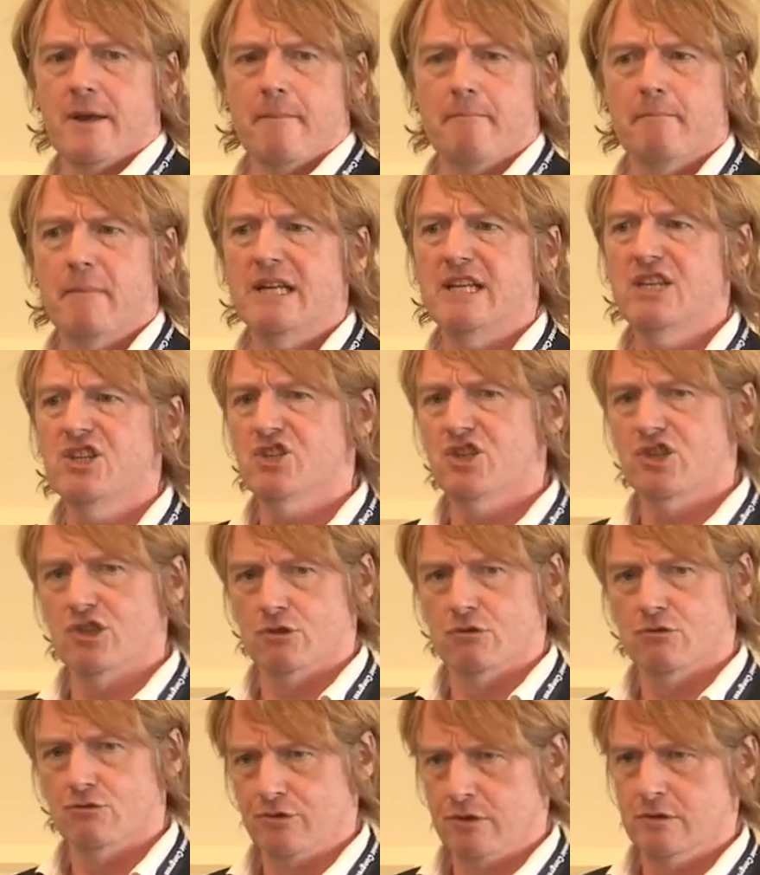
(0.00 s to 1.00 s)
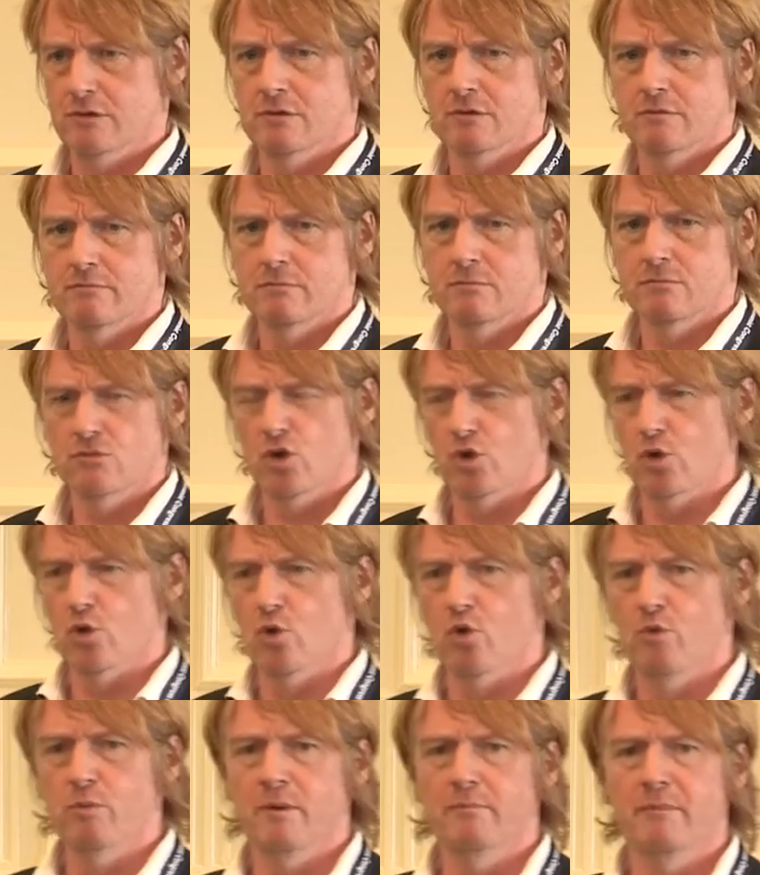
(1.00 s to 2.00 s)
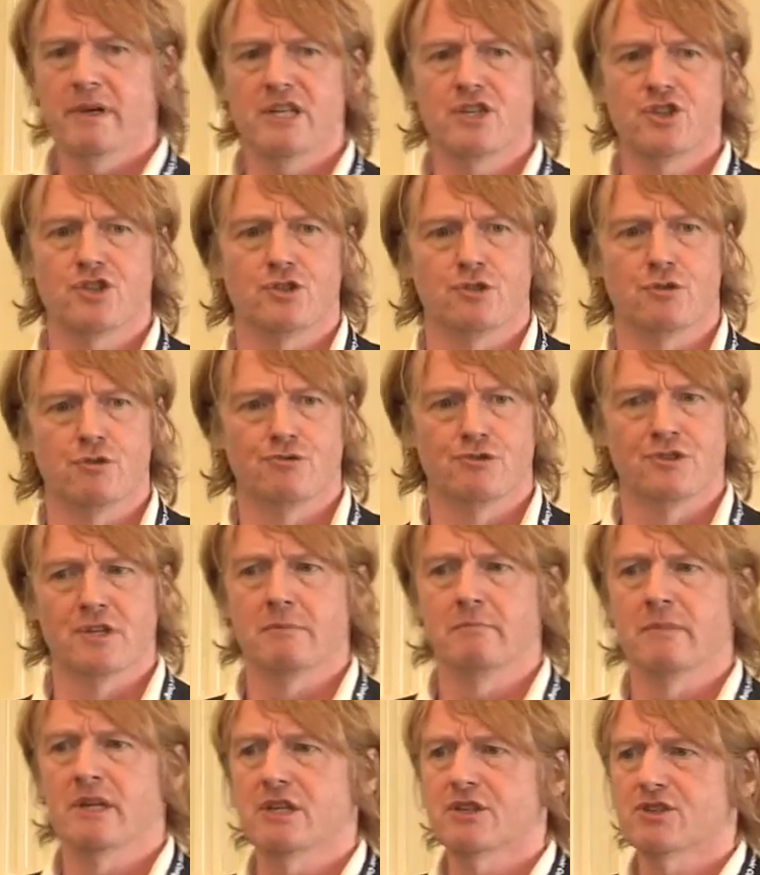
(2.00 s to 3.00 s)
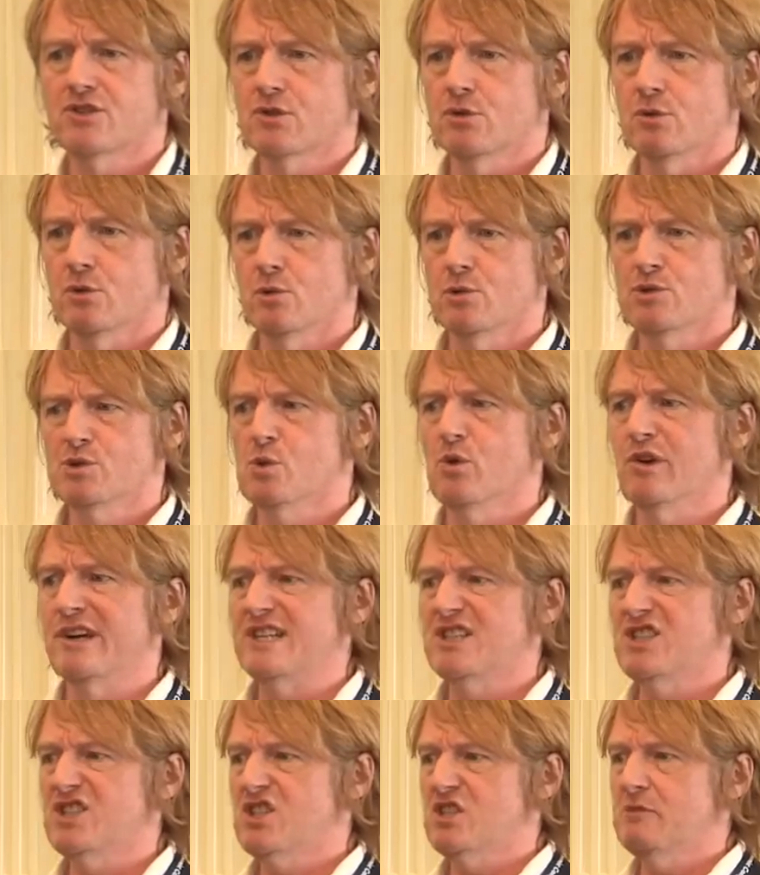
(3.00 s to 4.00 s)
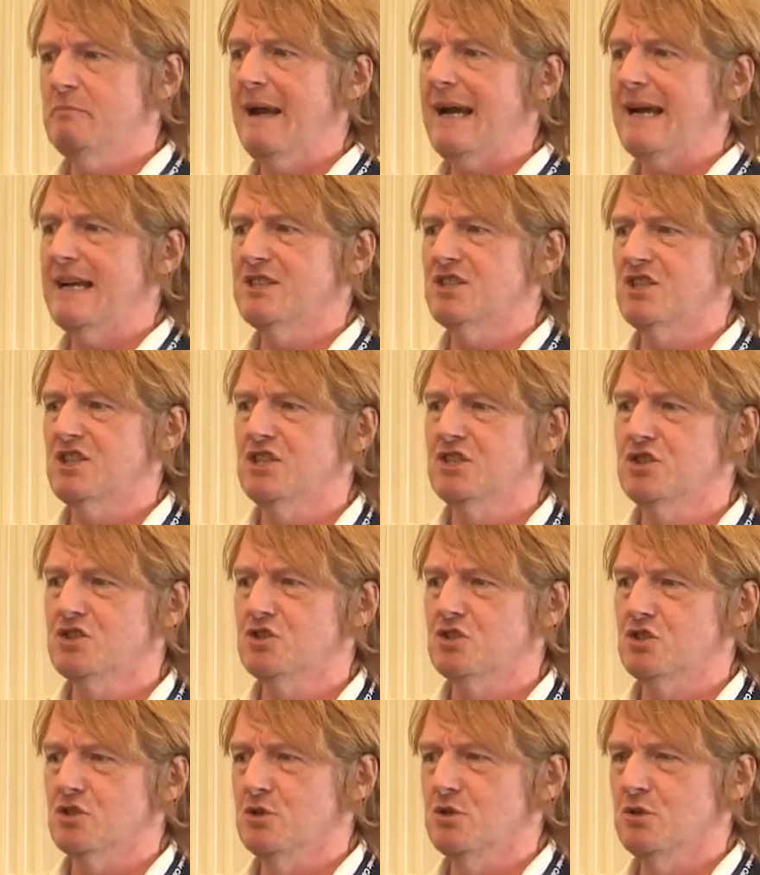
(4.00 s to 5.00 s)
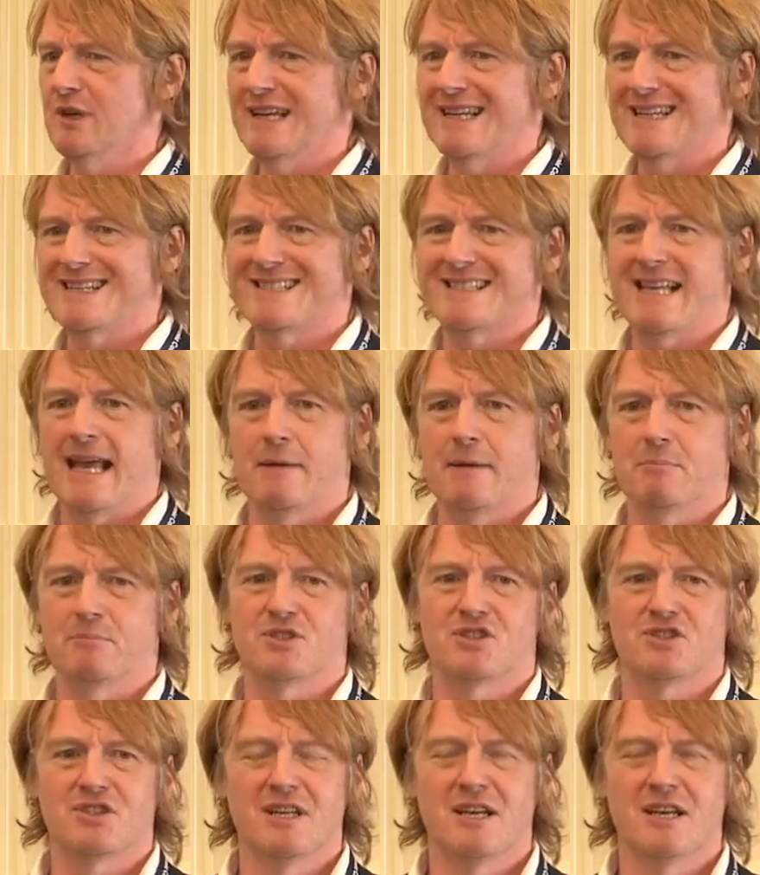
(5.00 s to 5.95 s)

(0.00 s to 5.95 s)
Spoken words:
many children, not all, but many children in many schools were expected to accept